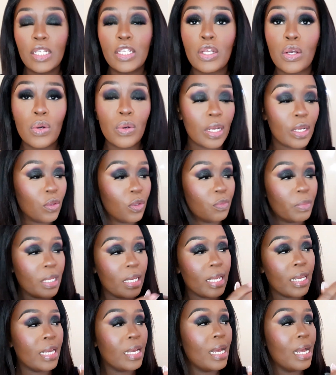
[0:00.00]
So it will
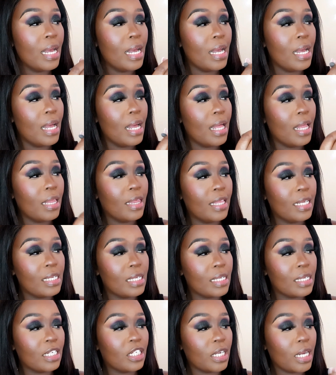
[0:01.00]
be
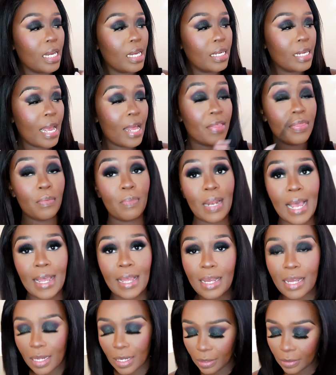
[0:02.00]
this shade and the
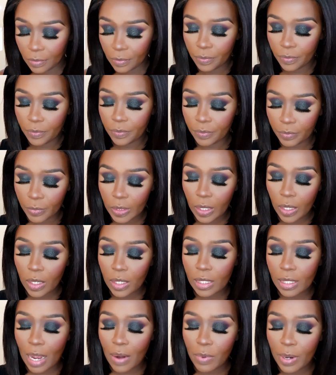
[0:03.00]
black,
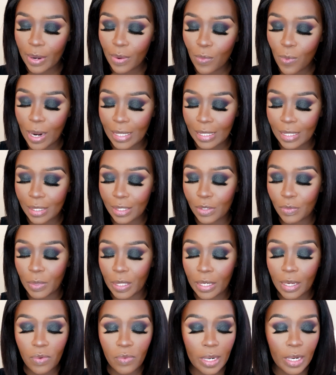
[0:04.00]
because I really want it to
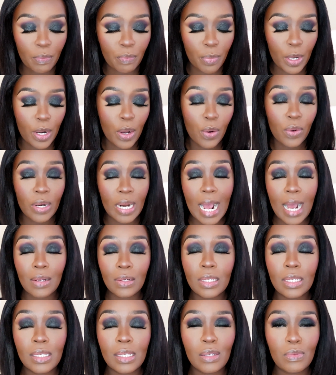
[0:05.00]
be a really blown
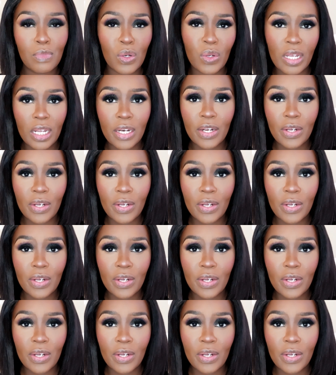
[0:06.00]
out smoky